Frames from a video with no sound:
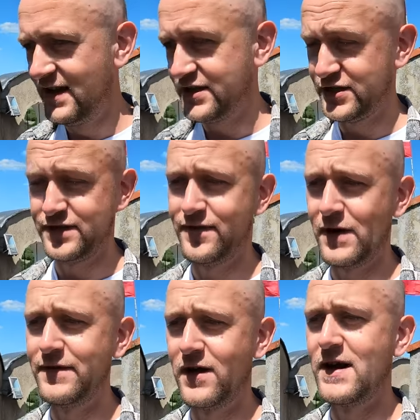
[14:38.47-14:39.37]
It's just
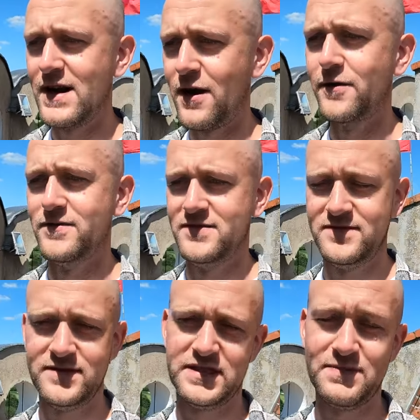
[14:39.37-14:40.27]
very, very narrow,
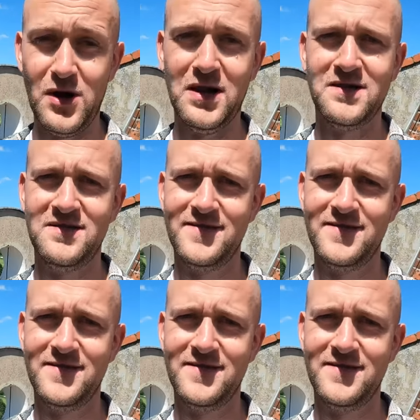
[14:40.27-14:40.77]
small.